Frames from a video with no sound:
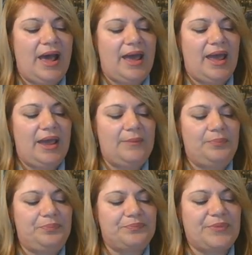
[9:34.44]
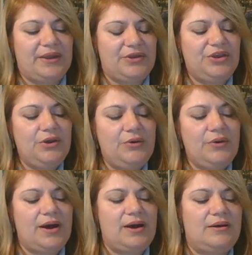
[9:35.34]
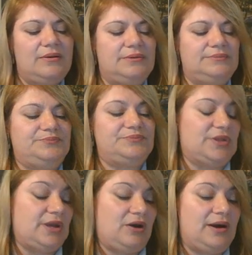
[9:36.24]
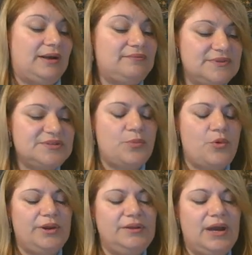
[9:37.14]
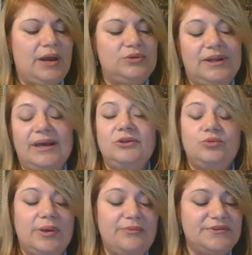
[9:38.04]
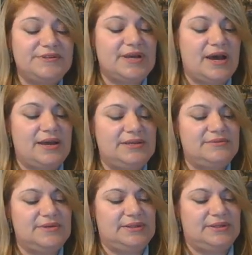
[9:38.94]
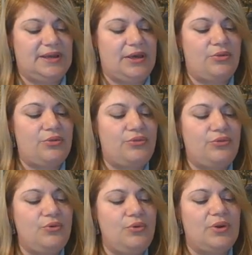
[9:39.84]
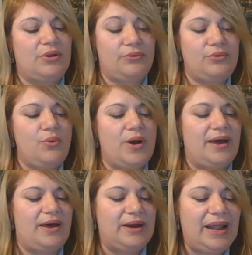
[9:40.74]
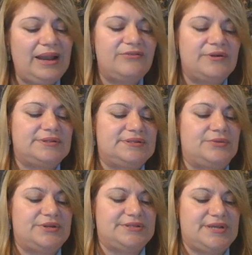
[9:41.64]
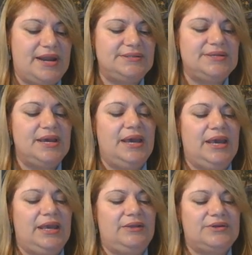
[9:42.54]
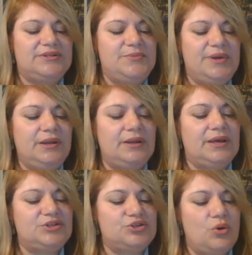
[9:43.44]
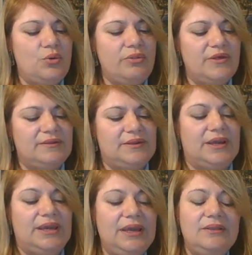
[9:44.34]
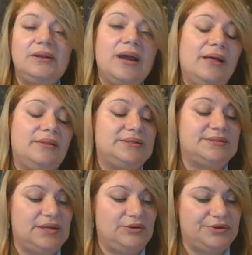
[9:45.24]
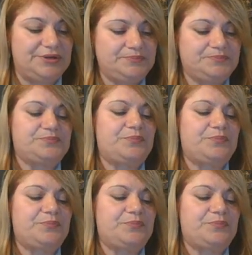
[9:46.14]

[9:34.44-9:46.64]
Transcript: And here are, at this point, I would like to emphasize that through relevant research, it has been shown that kindergarten children